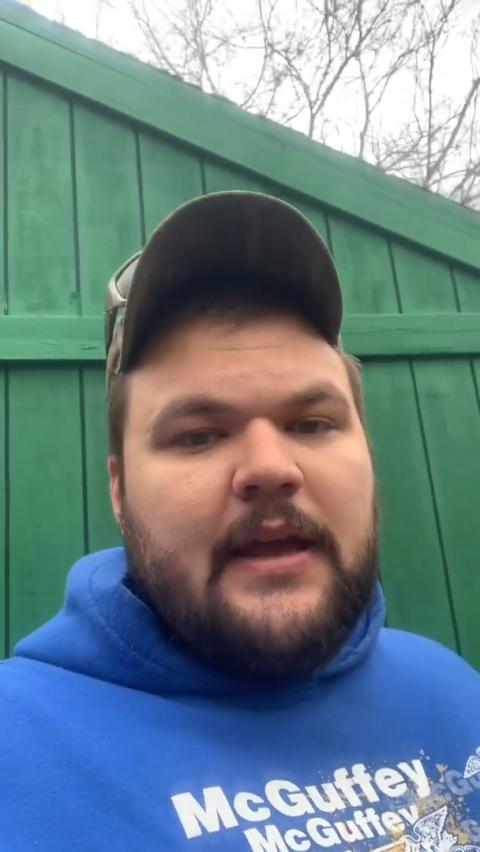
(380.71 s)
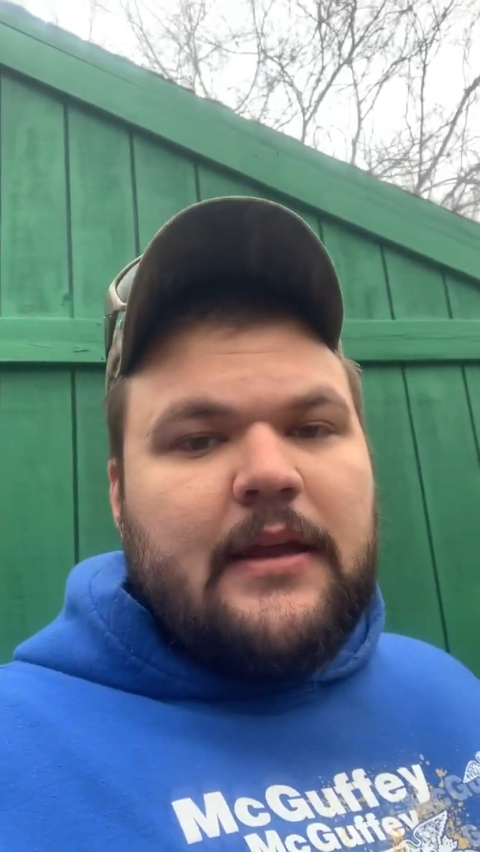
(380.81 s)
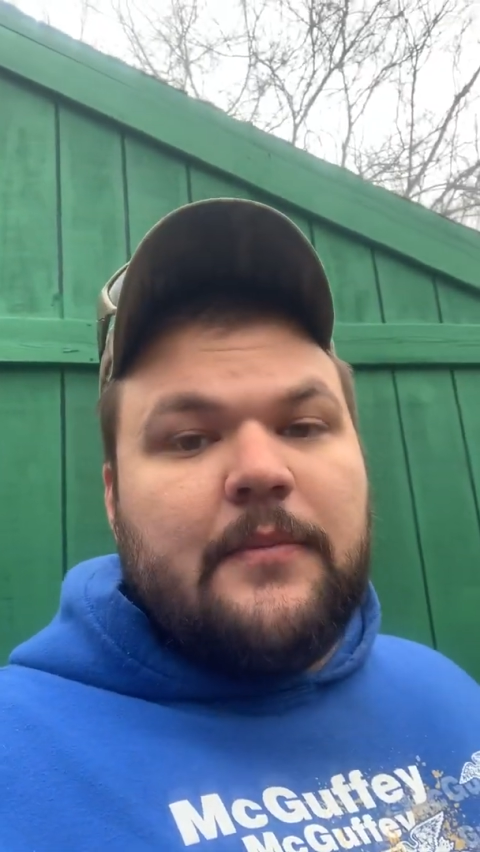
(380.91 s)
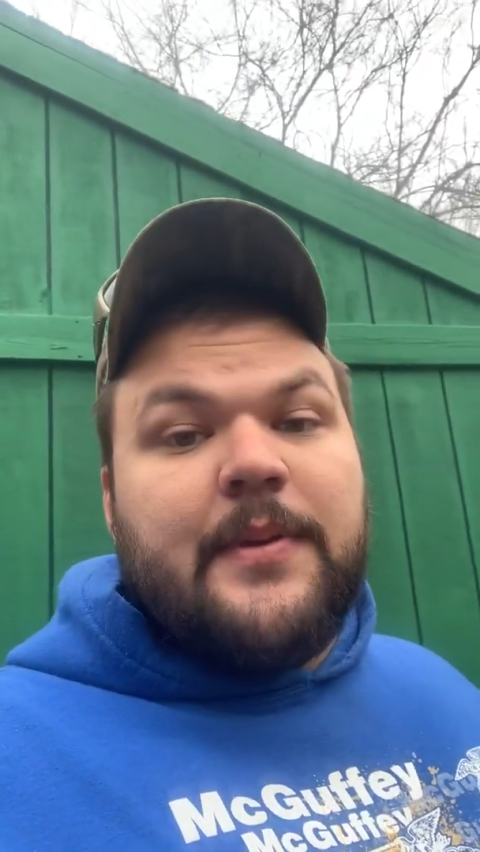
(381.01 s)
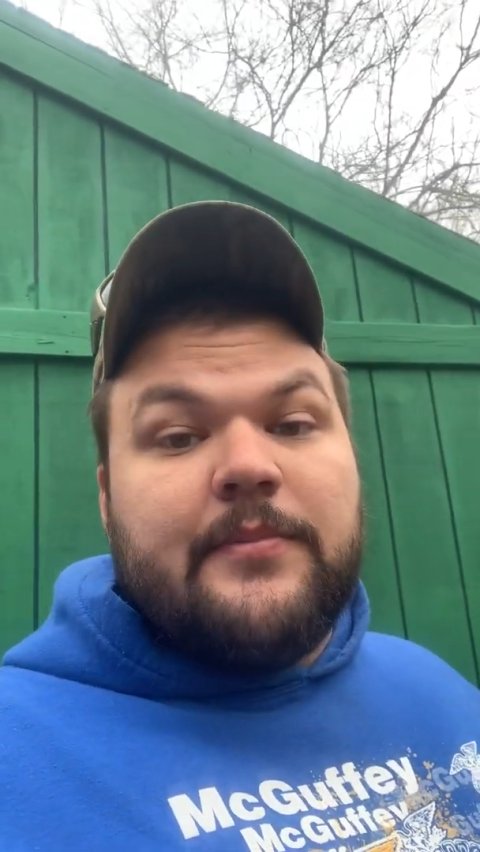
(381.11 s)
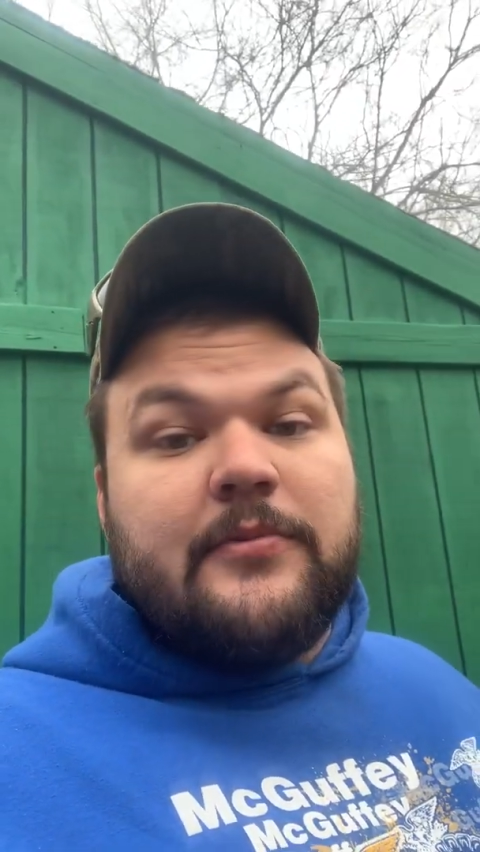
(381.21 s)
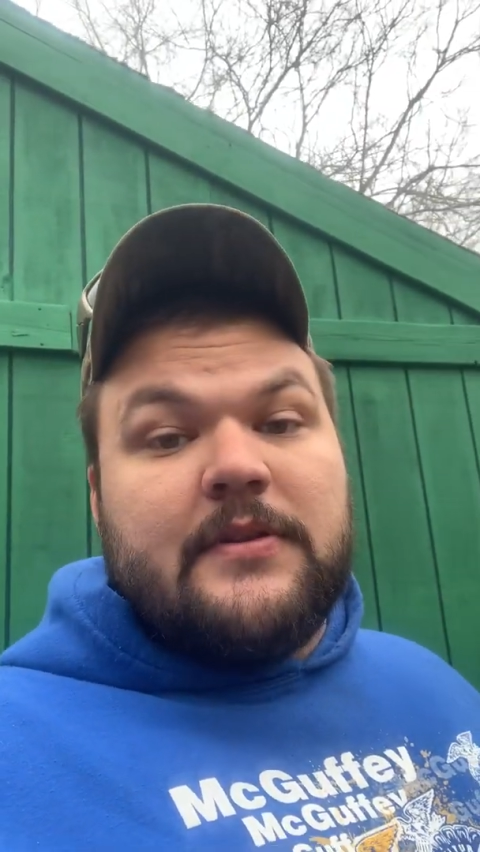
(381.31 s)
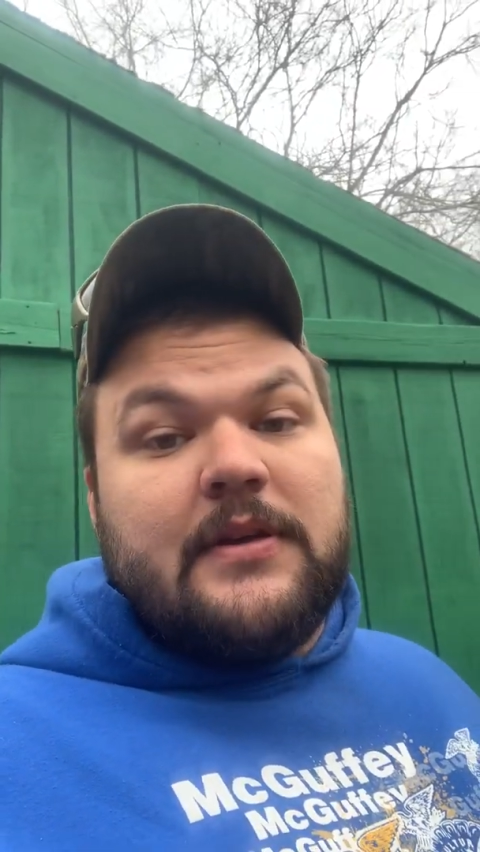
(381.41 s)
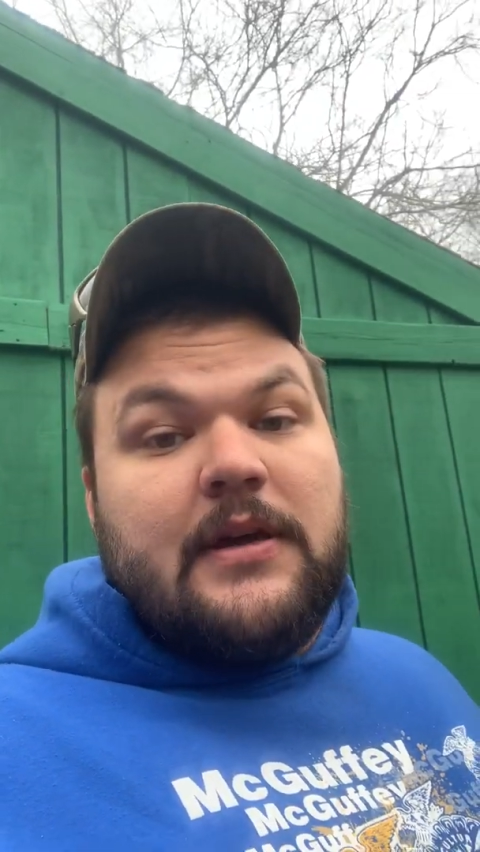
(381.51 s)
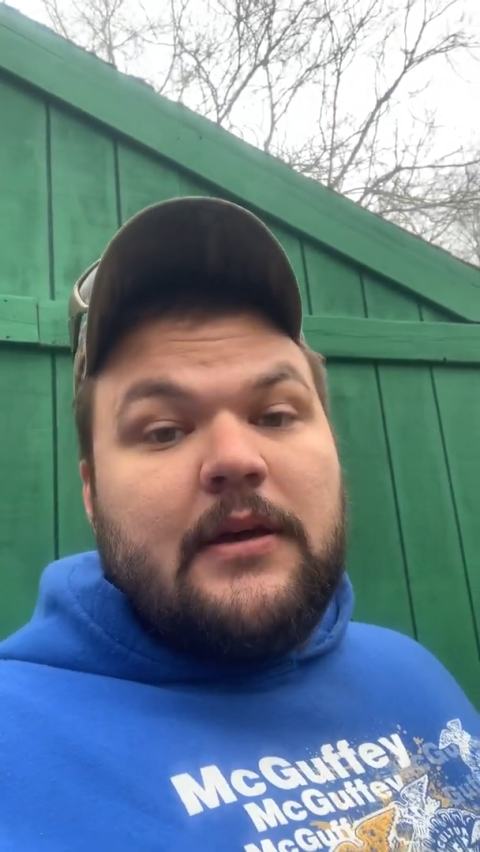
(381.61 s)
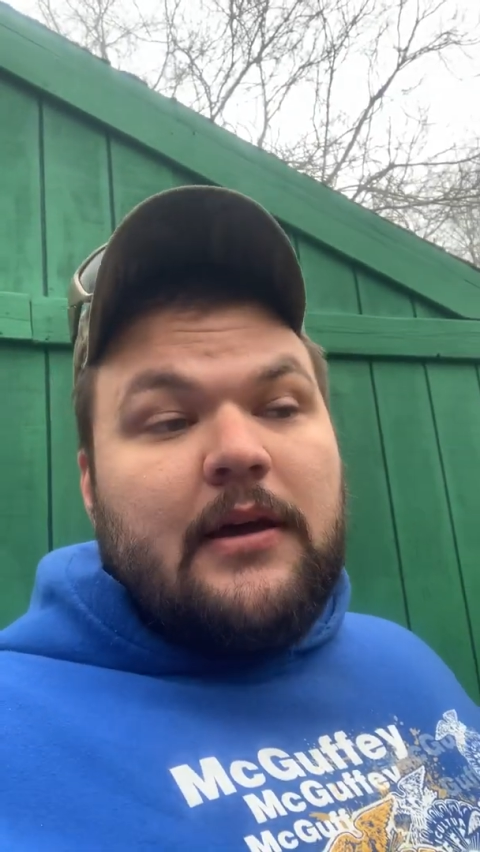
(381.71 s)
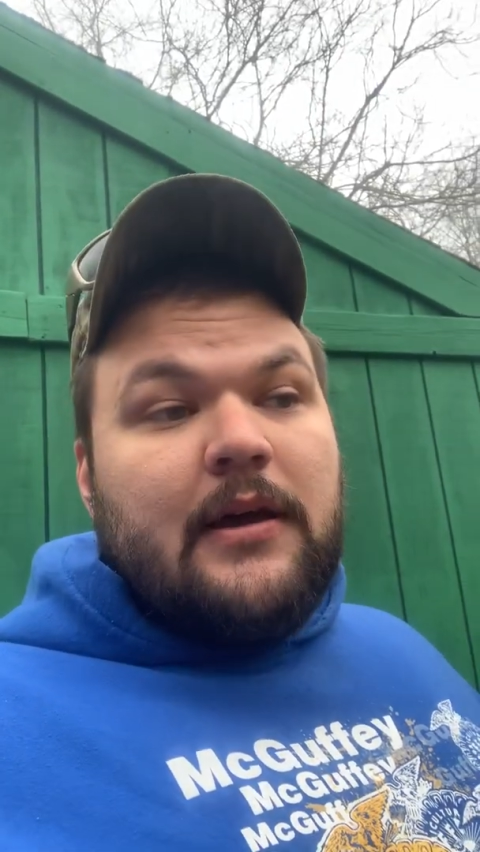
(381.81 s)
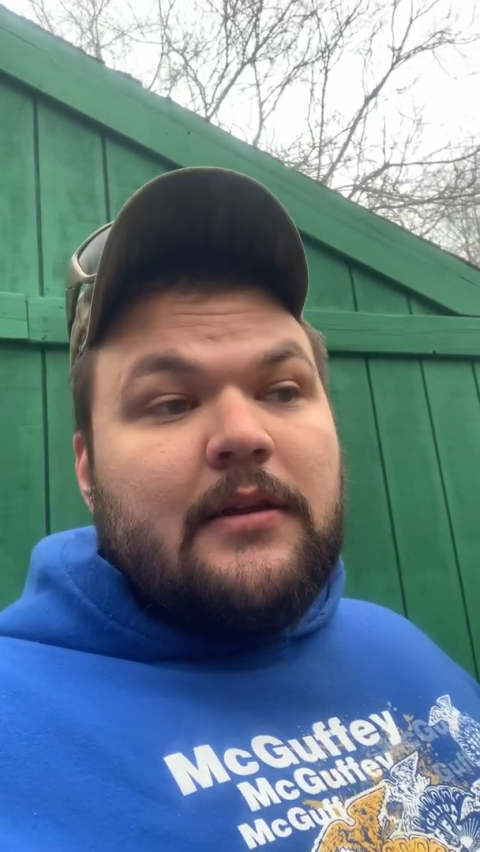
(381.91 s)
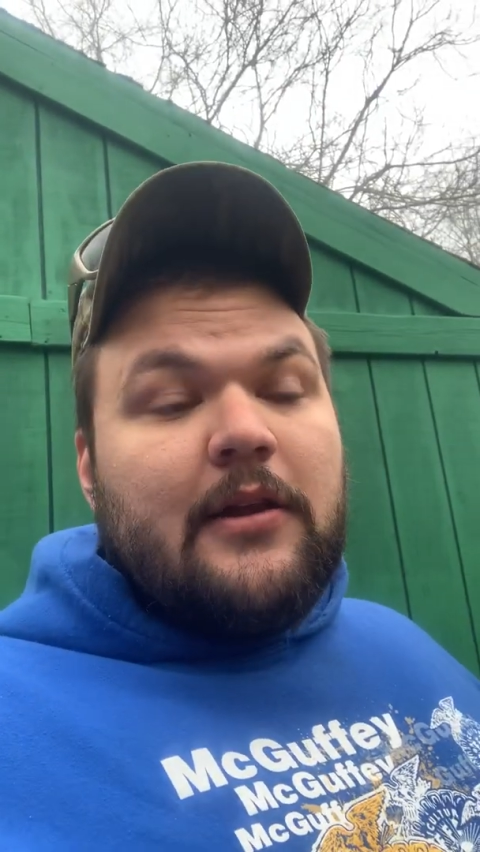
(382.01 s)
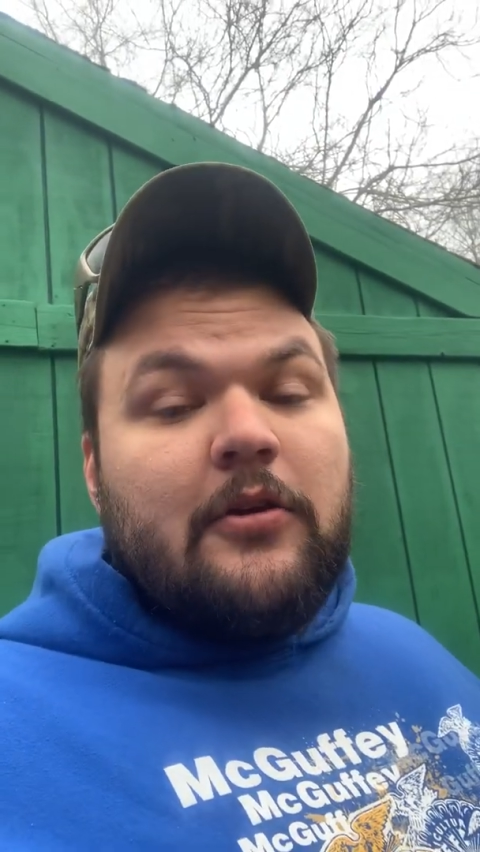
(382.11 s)
and the people with
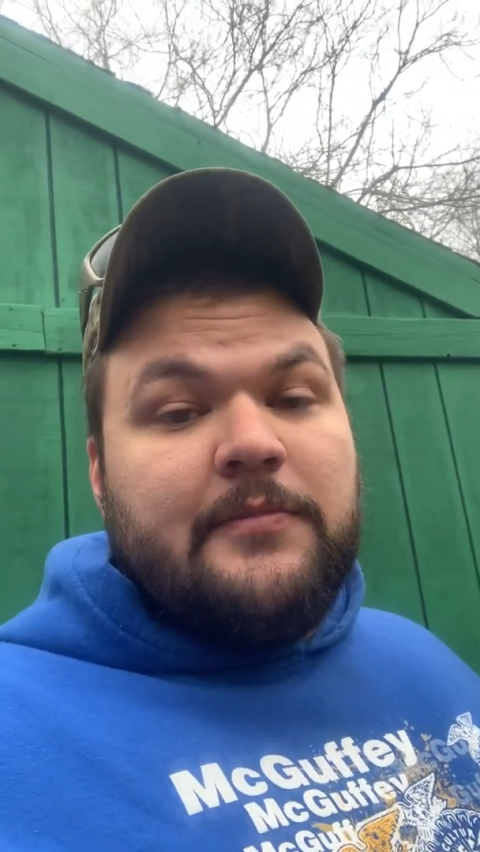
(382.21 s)
low